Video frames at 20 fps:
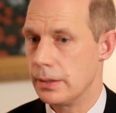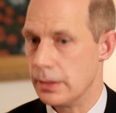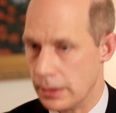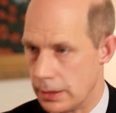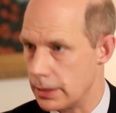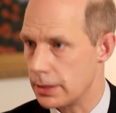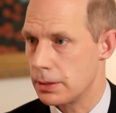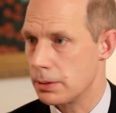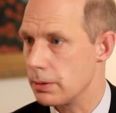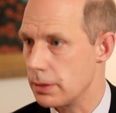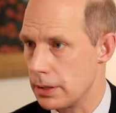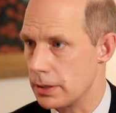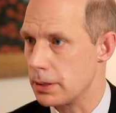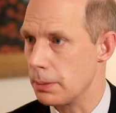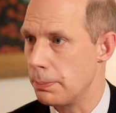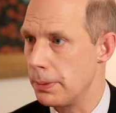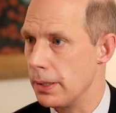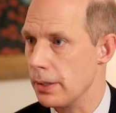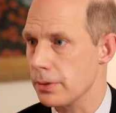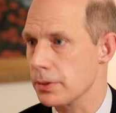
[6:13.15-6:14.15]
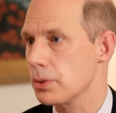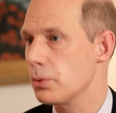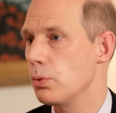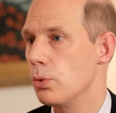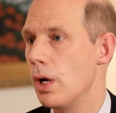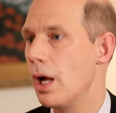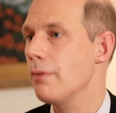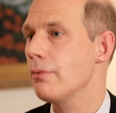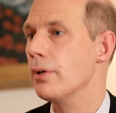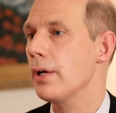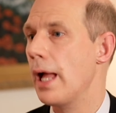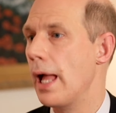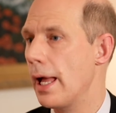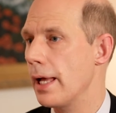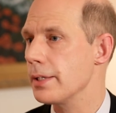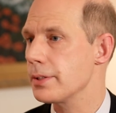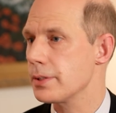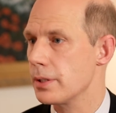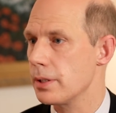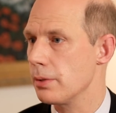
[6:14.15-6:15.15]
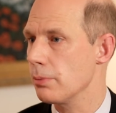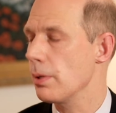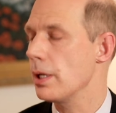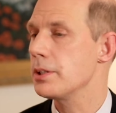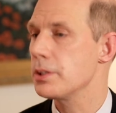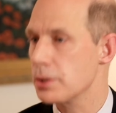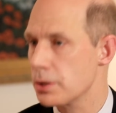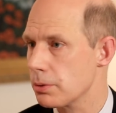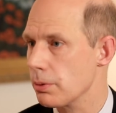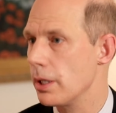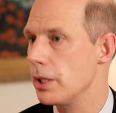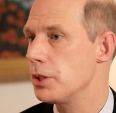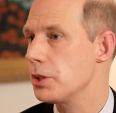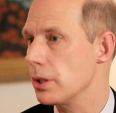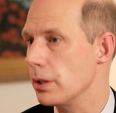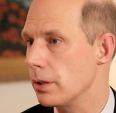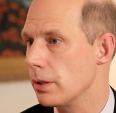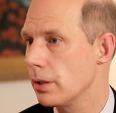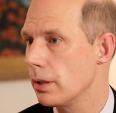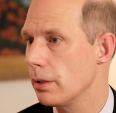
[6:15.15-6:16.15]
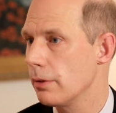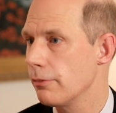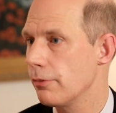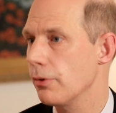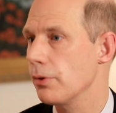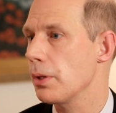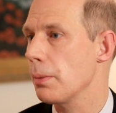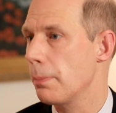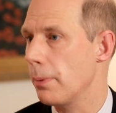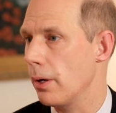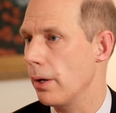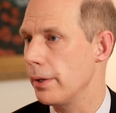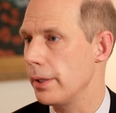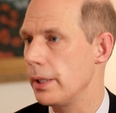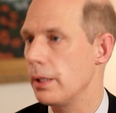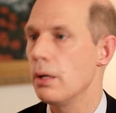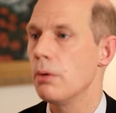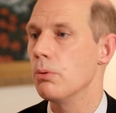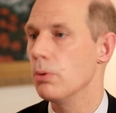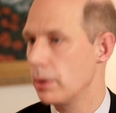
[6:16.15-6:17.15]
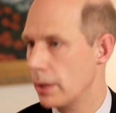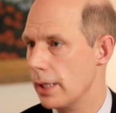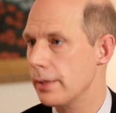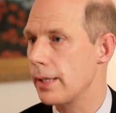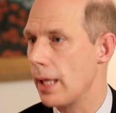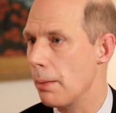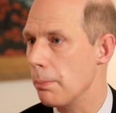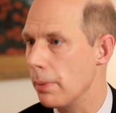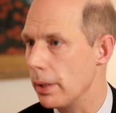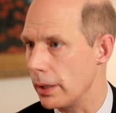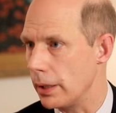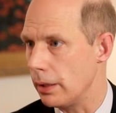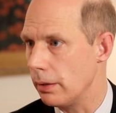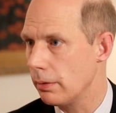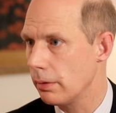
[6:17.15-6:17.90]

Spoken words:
disappears. Whoever has the registration for the party will get that money.